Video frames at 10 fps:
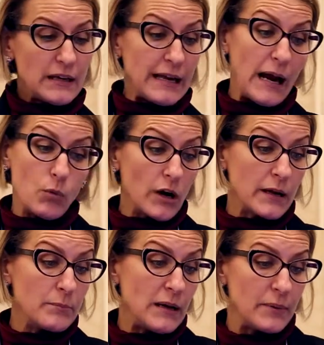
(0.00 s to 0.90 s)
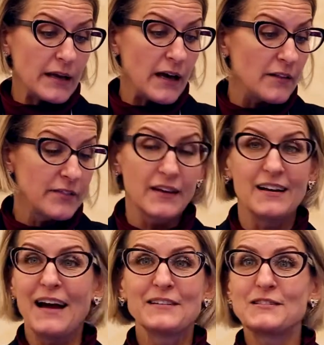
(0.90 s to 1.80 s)
And I work in public health,
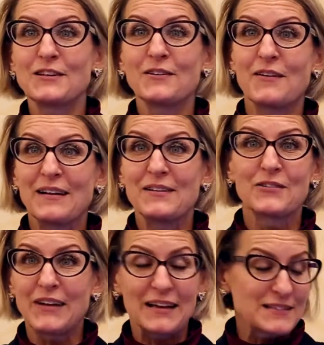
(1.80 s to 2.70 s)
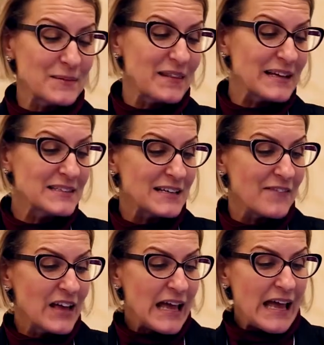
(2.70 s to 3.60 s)
and I still don't understand some of that stuff.